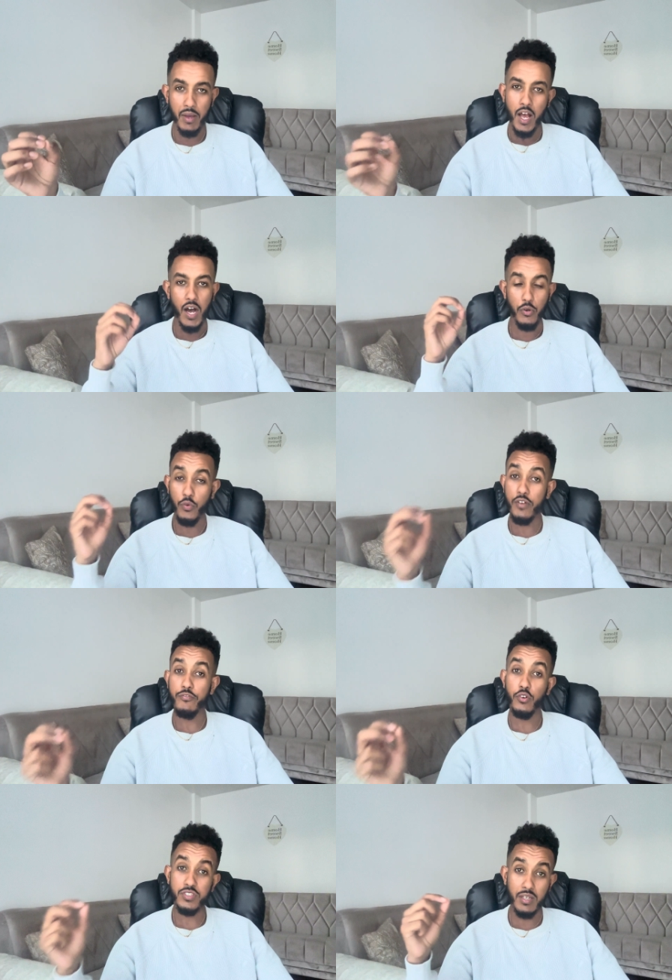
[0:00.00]
I would have went
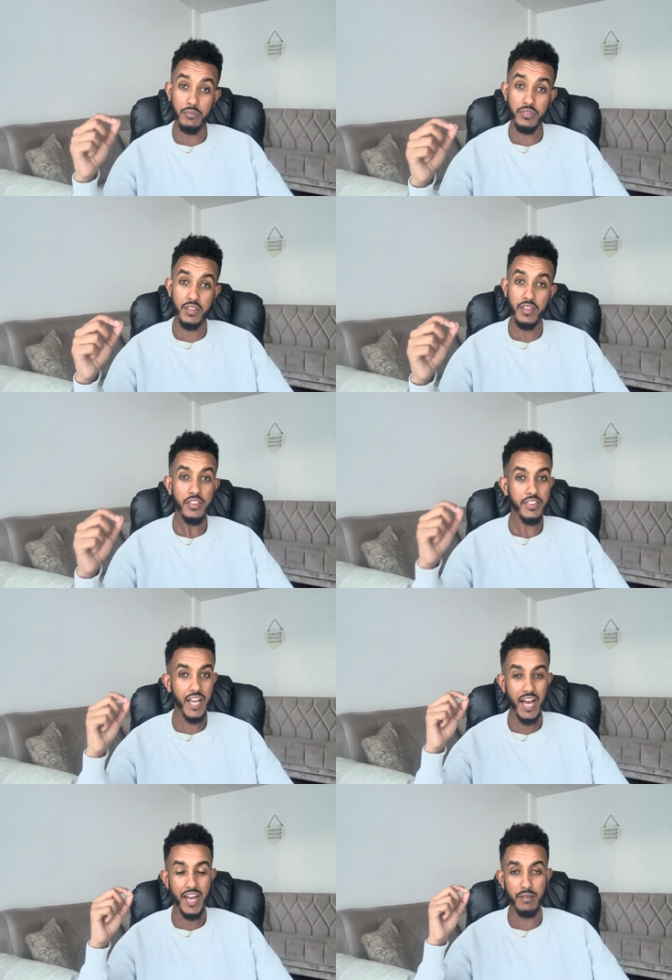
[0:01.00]
for something that
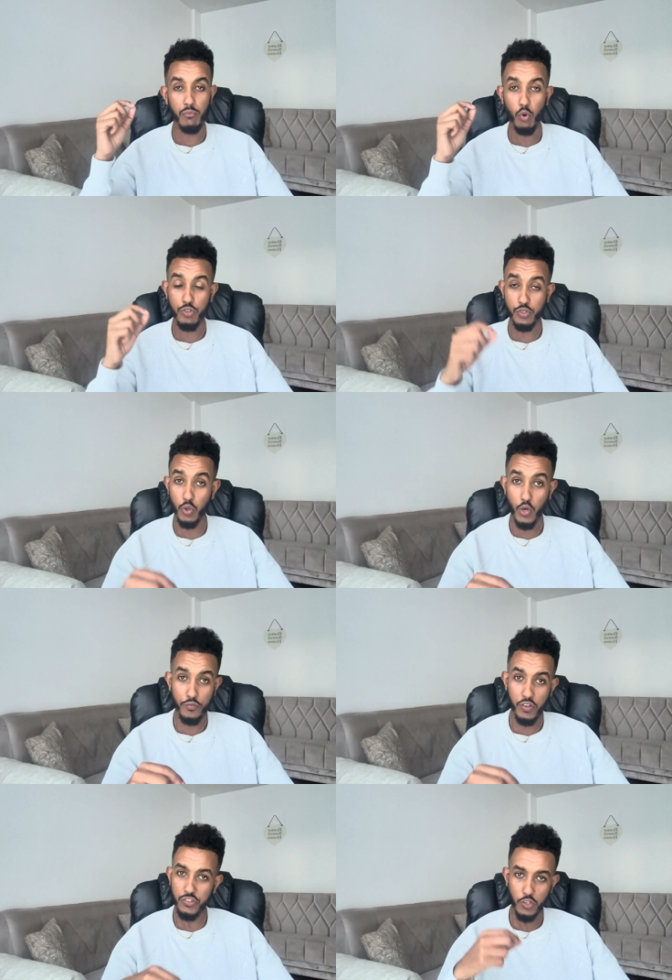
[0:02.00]
I had more control
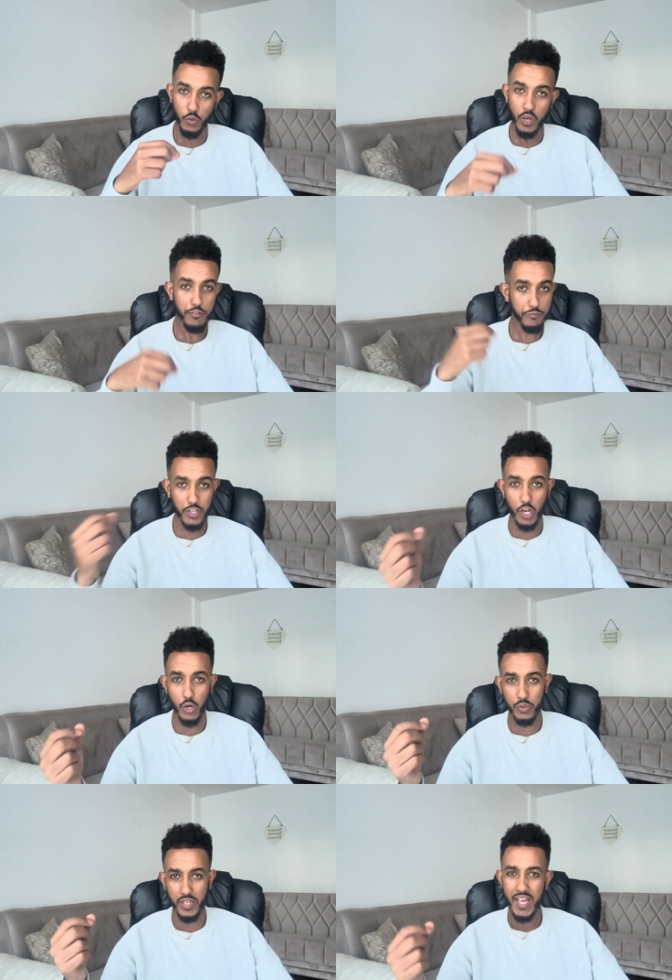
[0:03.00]
over, so a freehold,